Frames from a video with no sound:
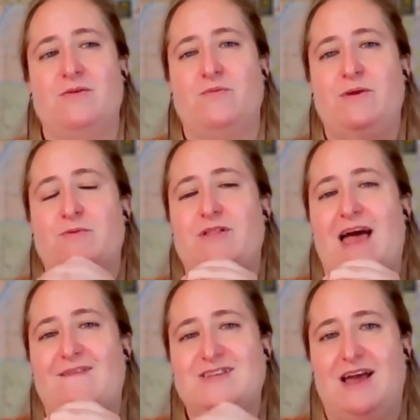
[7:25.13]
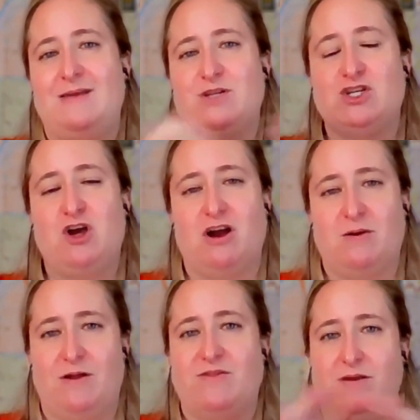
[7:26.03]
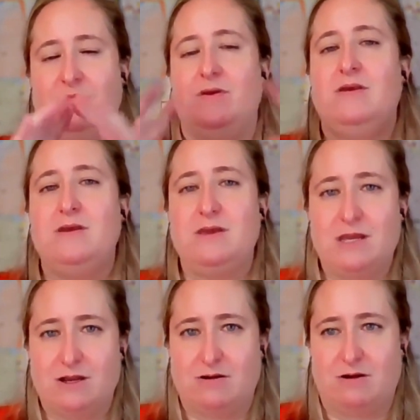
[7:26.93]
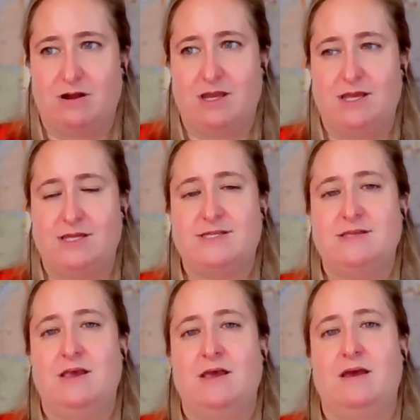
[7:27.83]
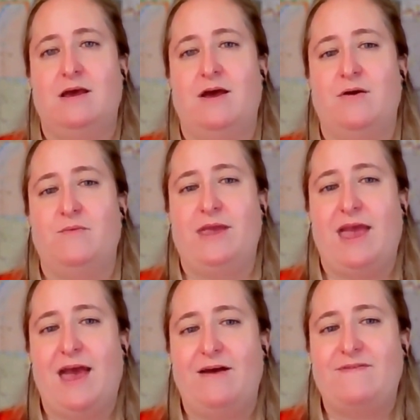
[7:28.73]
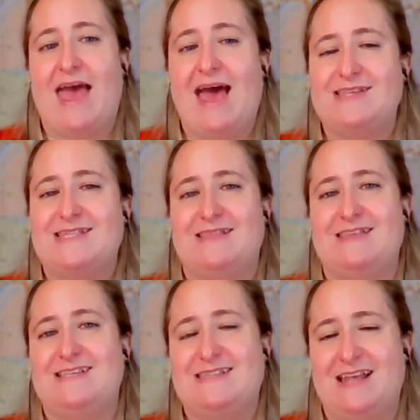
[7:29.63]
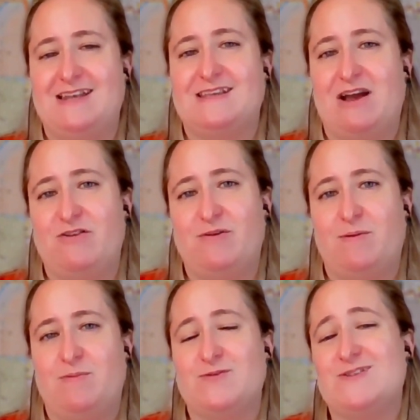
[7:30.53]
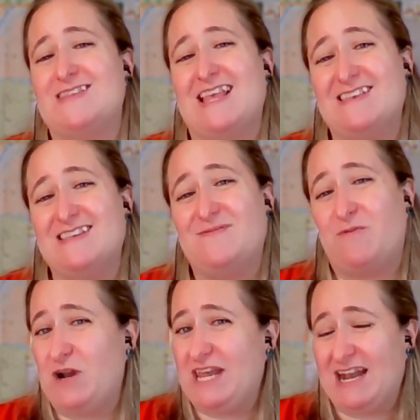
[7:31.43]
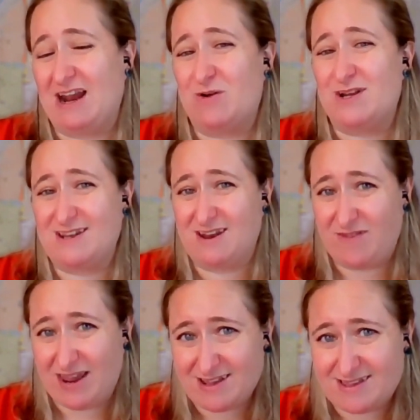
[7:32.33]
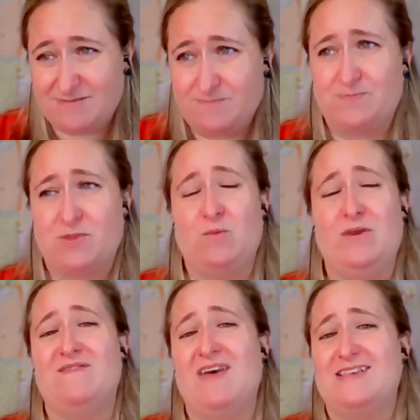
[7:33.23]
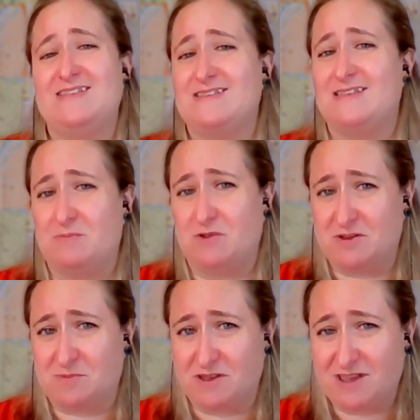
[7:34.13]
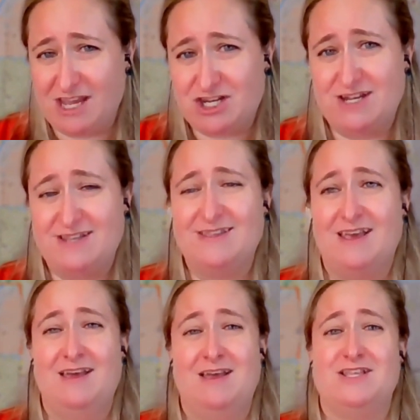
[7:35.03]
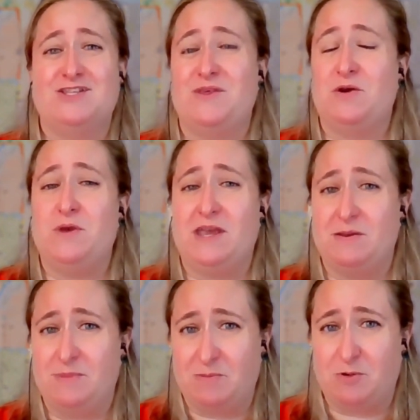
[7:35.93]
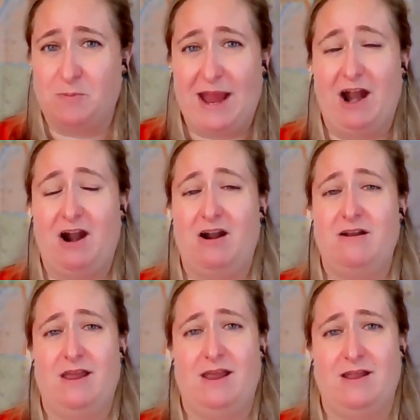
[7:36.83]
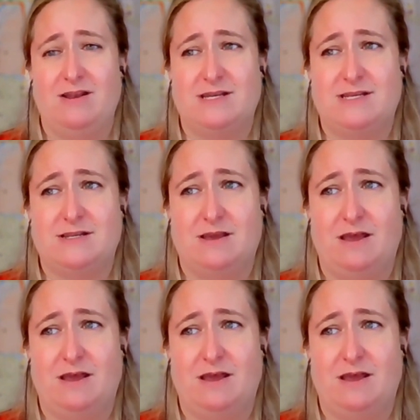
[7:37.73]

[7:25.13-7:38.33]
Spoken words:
we will have time to talk about them in caucus. We have asked that they send counter proposals at least 48 hours in advance. We have asked this on multiple occasions so that we can be prepared and